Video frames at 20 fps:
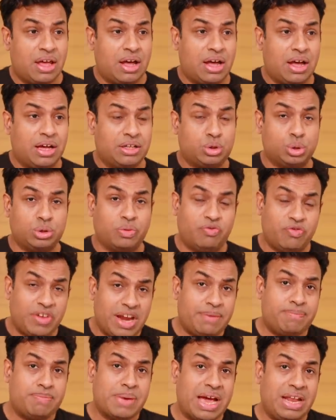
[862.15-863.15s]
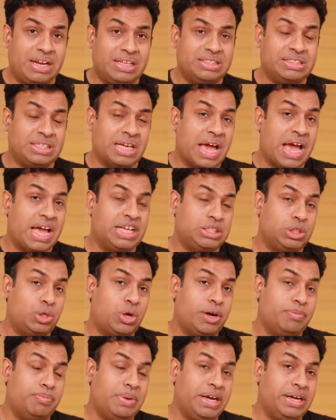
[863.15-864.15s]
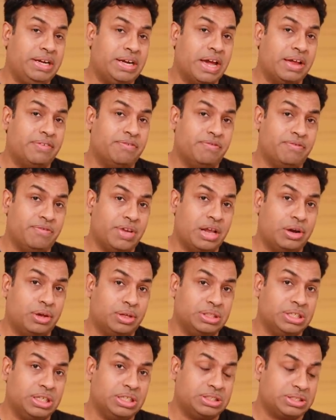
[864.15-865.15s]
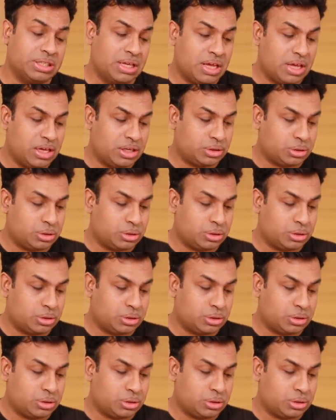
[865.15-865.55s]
uh, so the weight balance has not been done well on this.